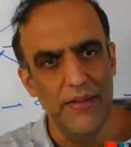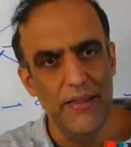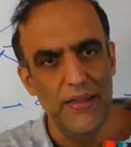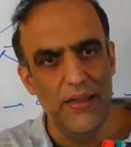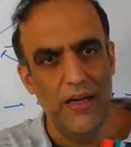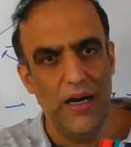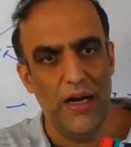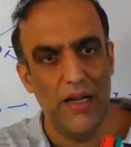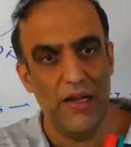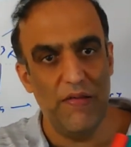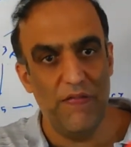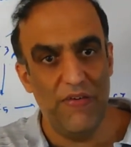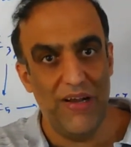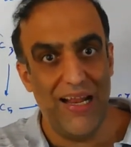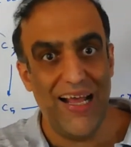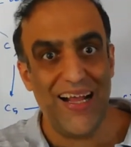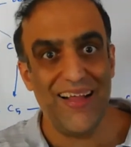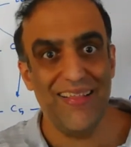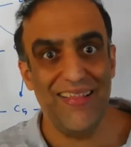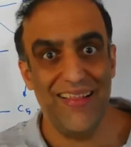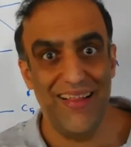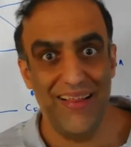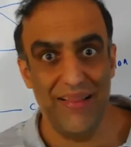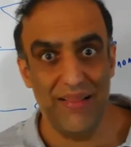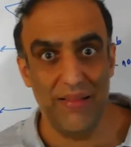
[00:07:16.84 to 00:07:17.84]

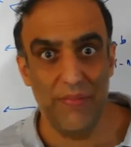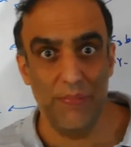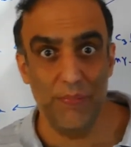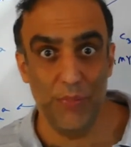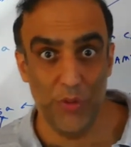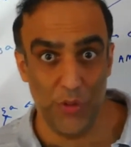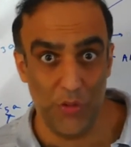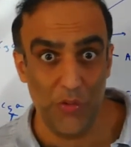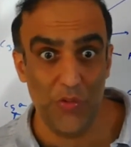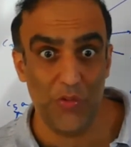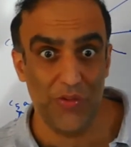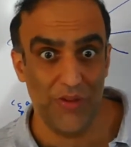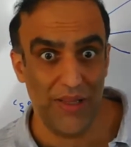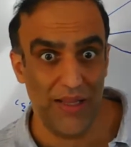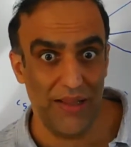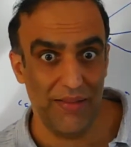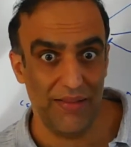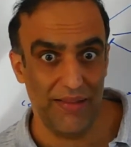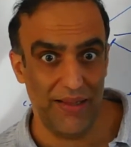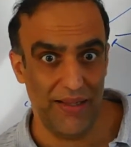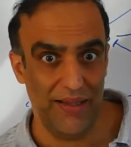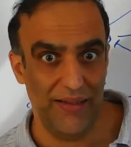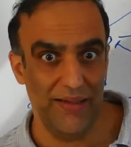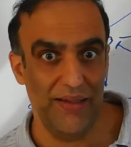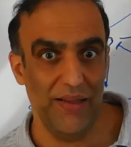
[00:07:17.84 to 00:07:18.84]
anaphylaxis process
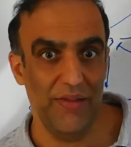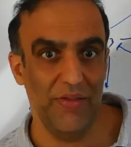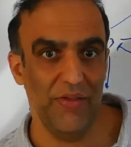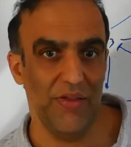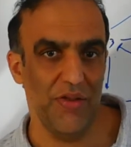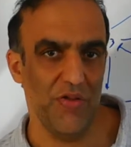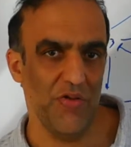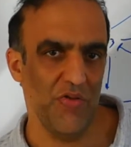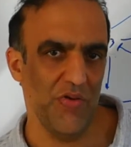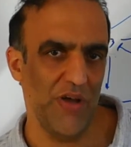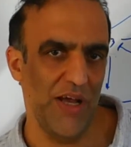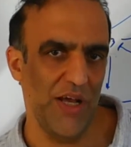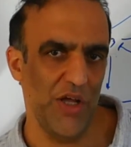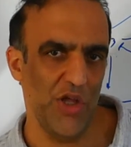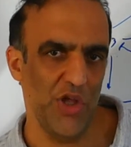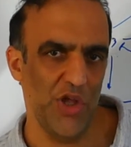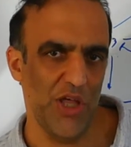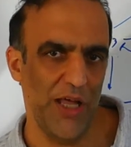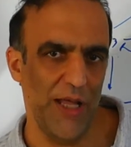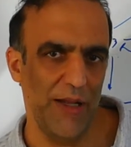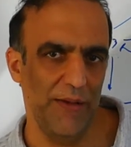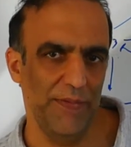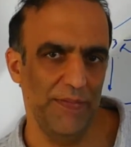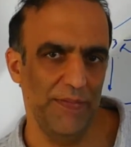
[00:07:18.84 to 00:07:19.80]
in this situation.